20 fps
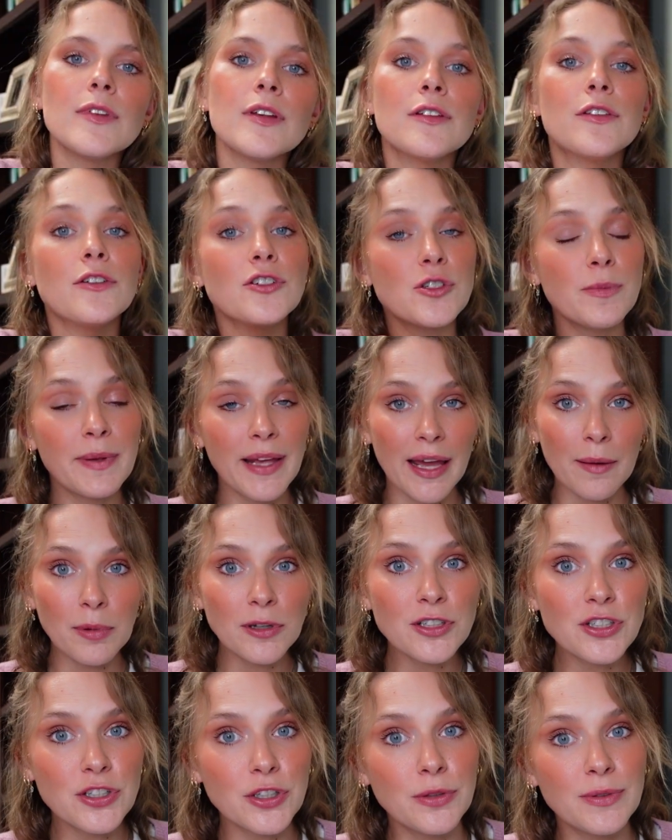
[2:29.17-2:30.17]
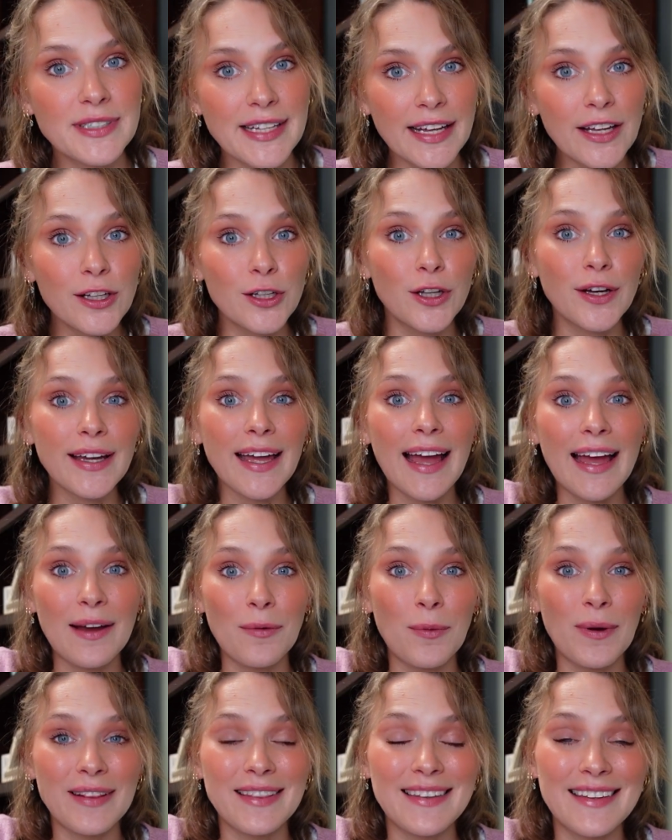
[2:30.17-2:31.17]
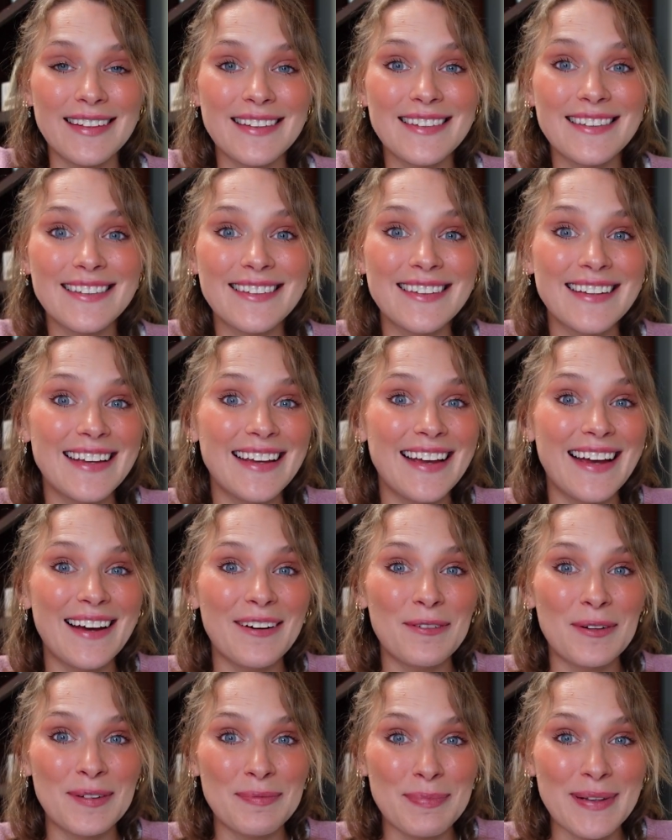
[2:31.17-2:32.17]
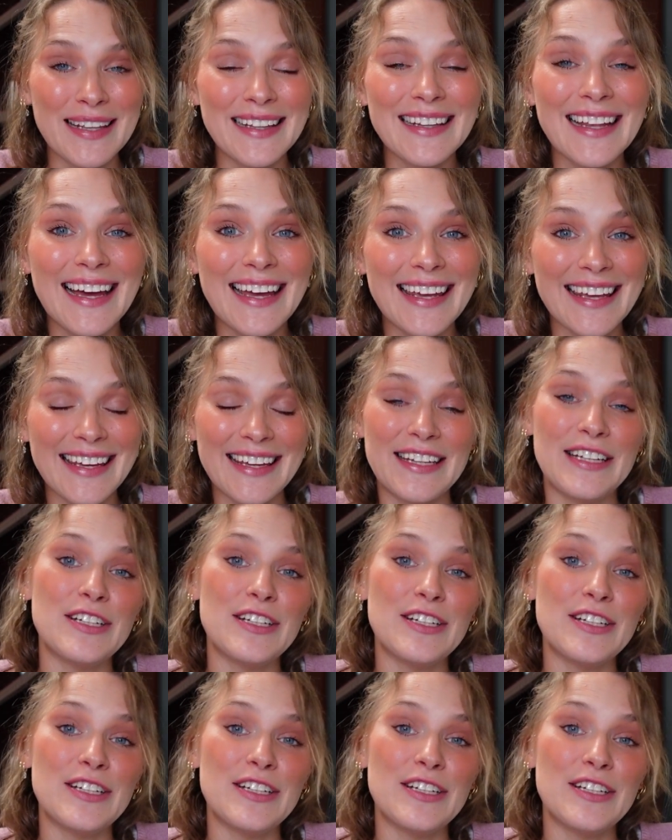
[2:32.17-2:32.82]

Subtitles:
So to be able to take a look at what this would be like in